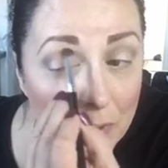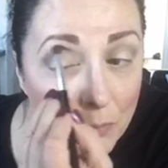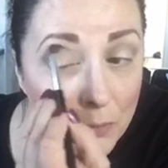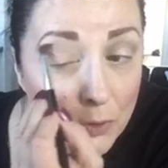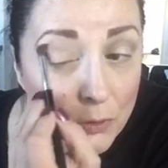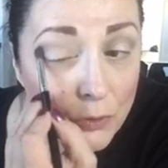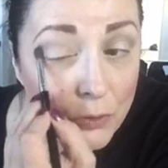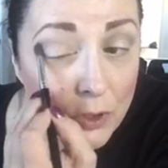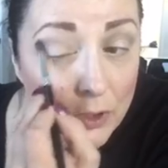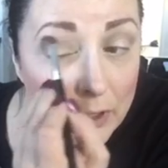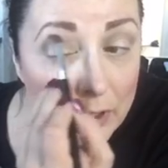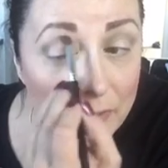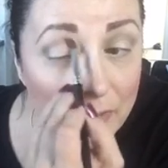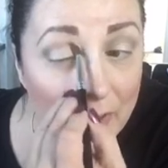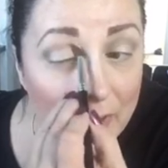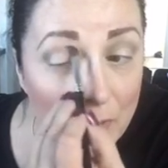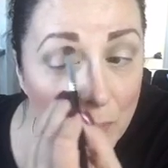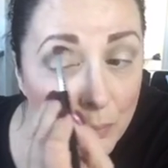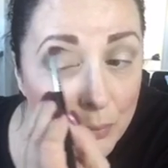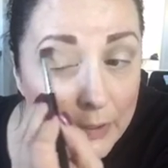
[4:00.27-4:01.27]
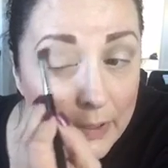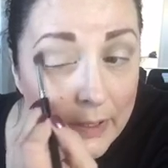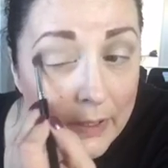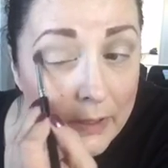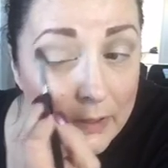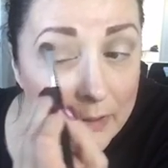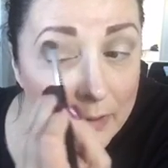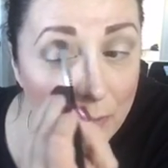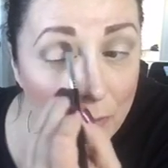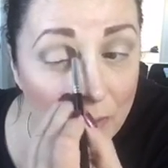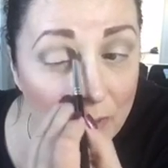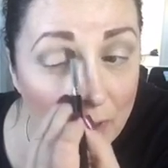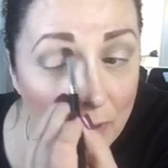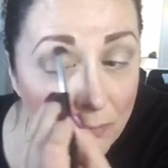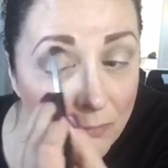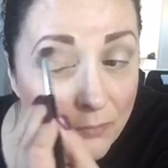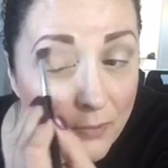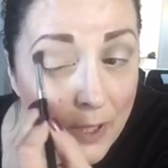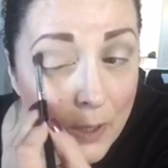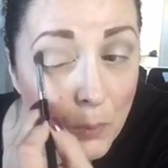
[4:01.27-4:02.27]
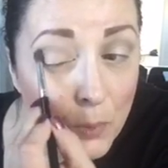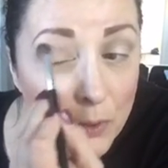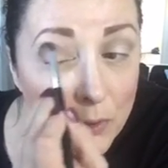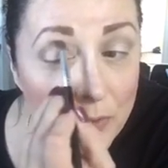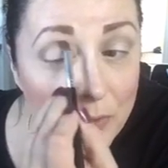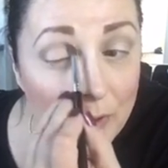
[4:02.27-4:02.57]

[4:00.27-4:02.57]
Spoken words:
motion. It's going to blend. Those little fibers